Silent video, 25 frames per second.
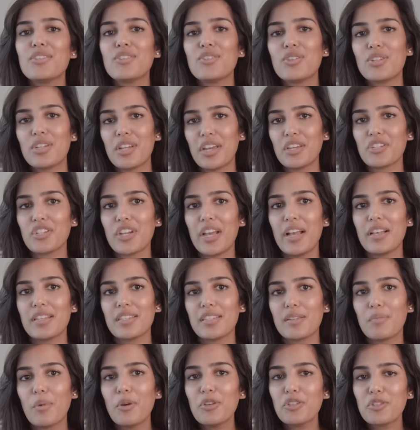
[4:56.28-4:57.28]
to
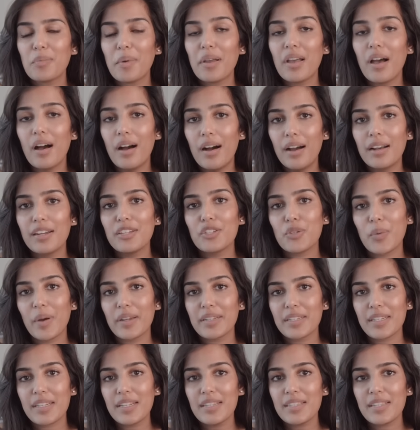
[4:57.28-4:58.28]
digest, most of my early
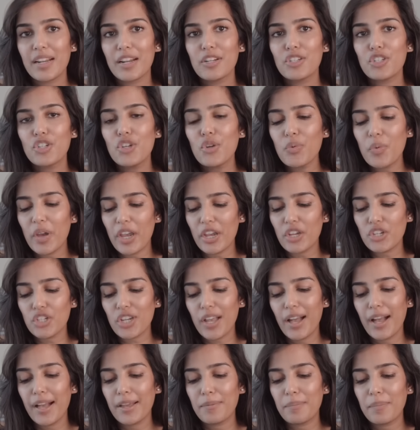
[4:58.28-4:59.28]
20s, and I do wish
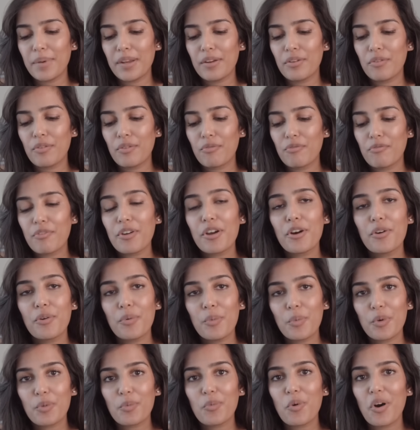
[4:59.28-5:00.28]
I had been real
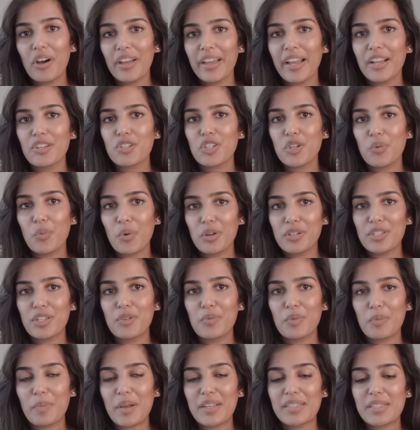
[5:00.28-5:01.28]
with what I actually wanted
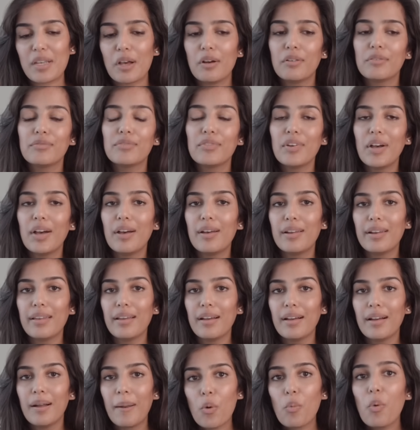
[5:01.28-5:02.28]
with myself
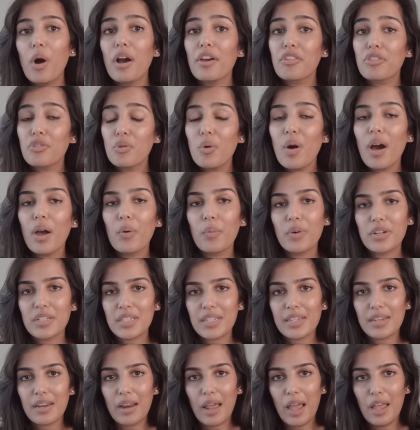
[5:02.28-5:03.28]
earlier. What I thought I
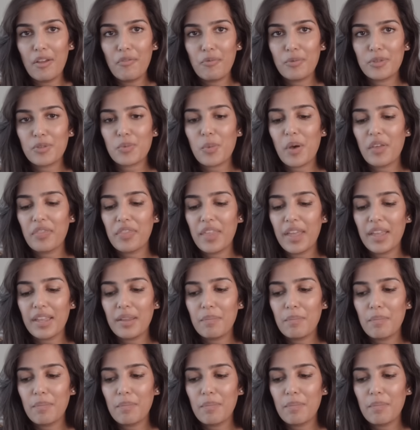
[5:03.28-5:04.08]
wanted in life was one thing,